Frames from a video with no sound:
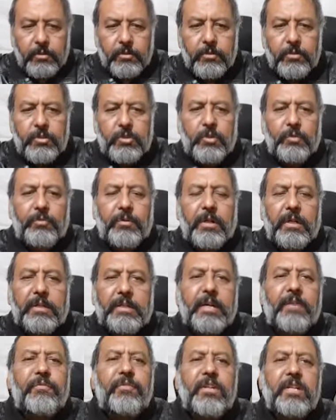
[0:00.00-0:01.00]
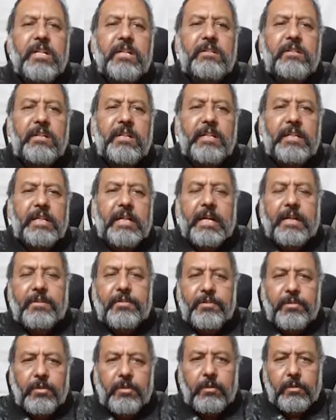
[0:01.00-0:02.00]
You will definitely
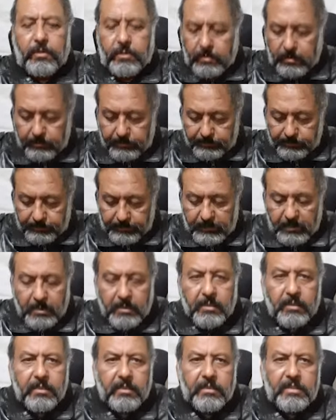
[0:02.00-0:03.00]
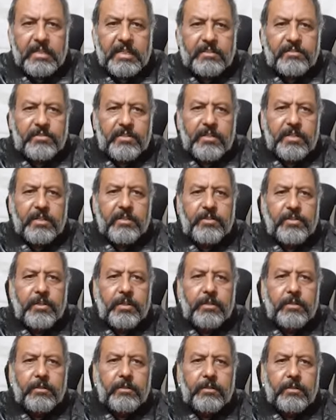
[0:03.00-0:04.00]
get your
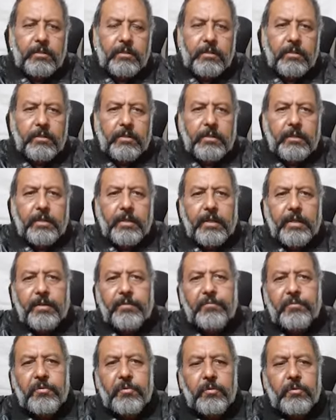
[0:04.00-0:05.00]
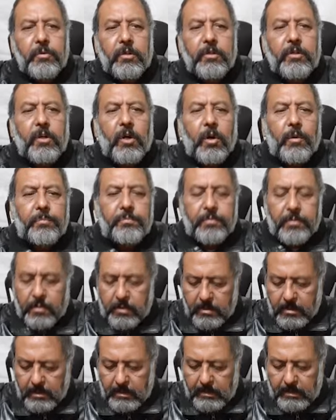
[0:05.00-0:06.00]
destination if you adopt
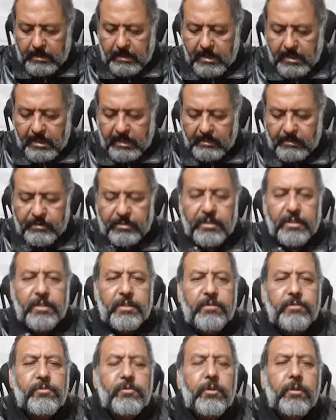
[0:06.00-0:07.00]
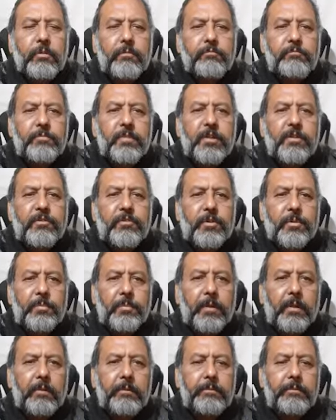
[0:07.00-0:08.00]
all these
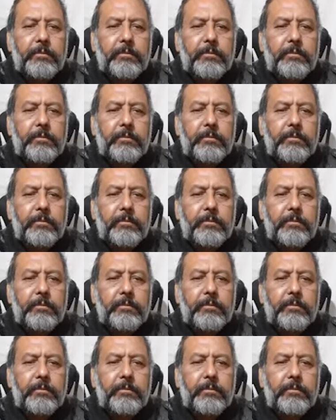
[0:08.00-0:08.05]
principles.